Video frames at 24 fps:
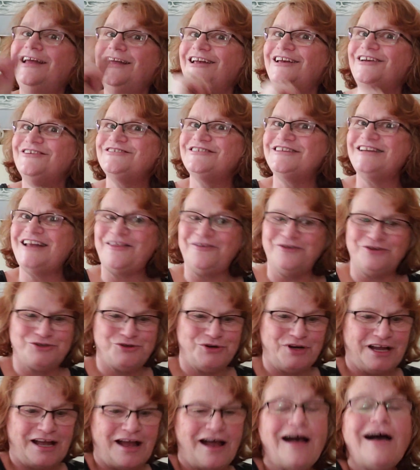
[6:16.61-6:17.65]
here's another
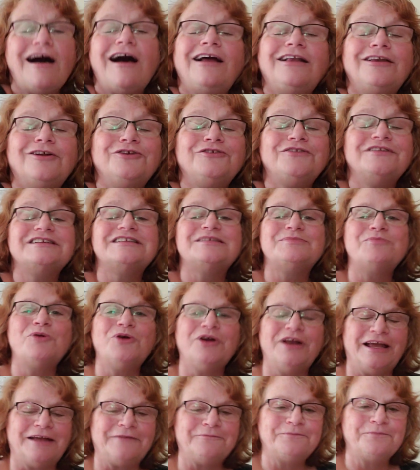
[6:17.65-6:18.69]
trick I learned this
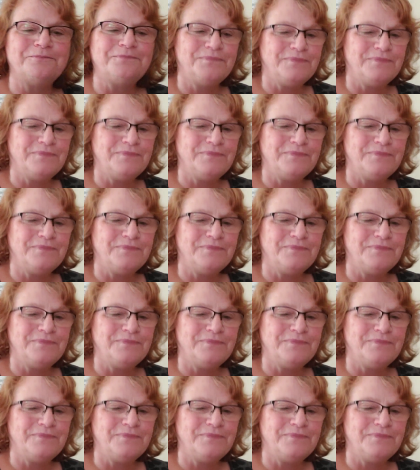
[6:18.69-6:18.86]
morning.